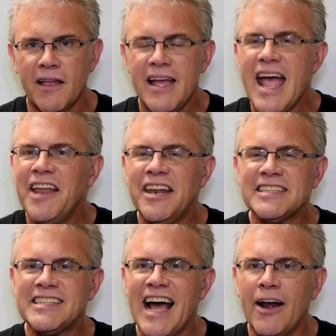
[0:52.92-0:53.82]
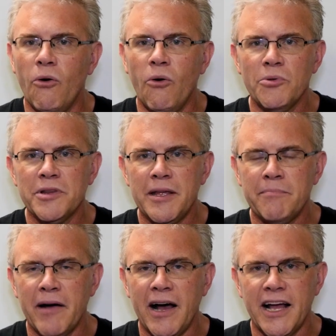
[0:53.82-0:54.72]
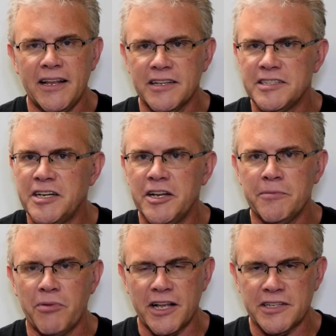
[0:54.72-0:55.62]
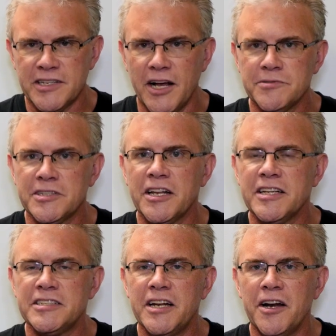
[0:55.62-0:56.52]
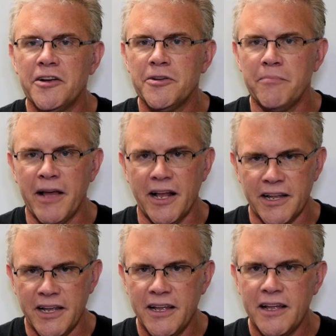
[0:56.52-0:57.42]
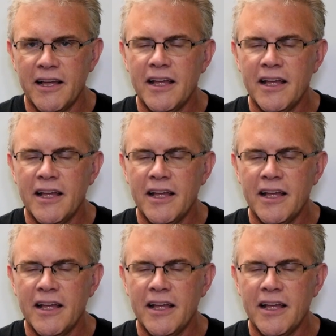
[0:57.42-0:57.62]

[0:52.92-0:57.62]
And that's not only by listening to breath sounds, listening to their belly,